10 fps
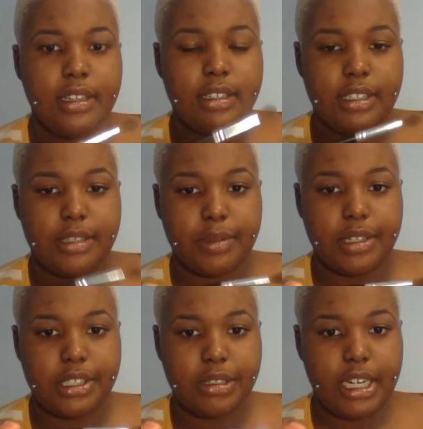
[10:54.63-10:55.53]
This
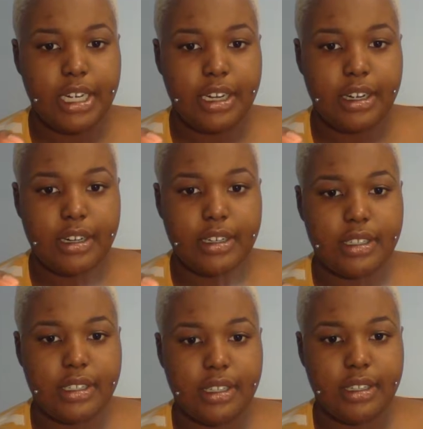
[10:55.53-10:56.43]
brush right here
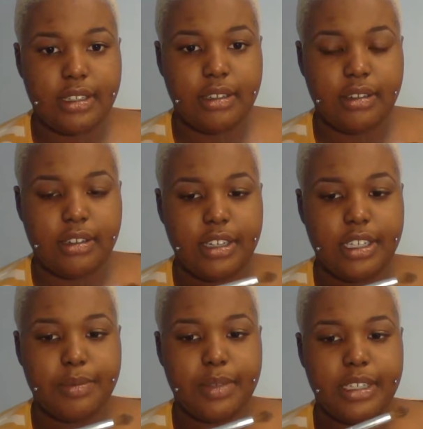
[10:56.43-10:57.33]
is a little
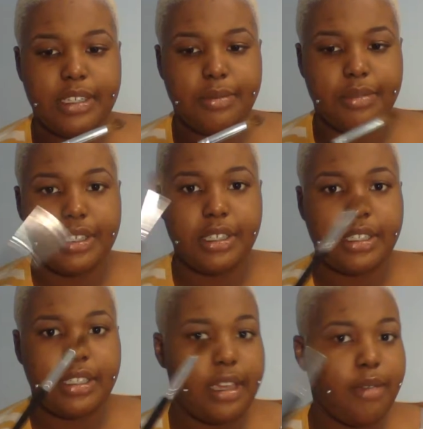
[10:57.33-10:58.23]
crease blending brush.
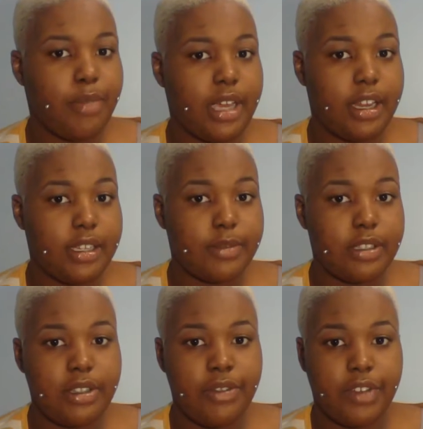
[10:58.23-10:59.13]
It's not bad. It's
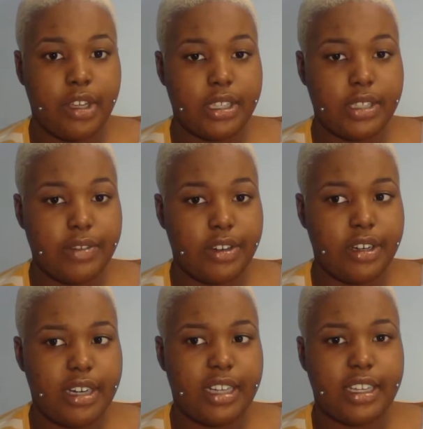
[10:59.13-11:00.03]
mostly fox
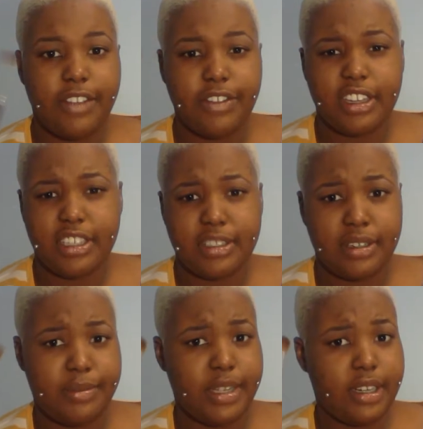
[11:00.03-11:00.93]
fur. I like fox
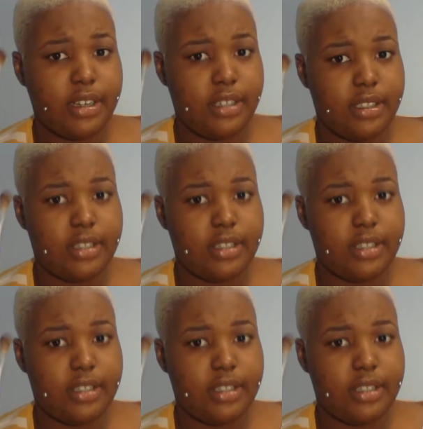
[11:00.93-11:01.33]
fur better than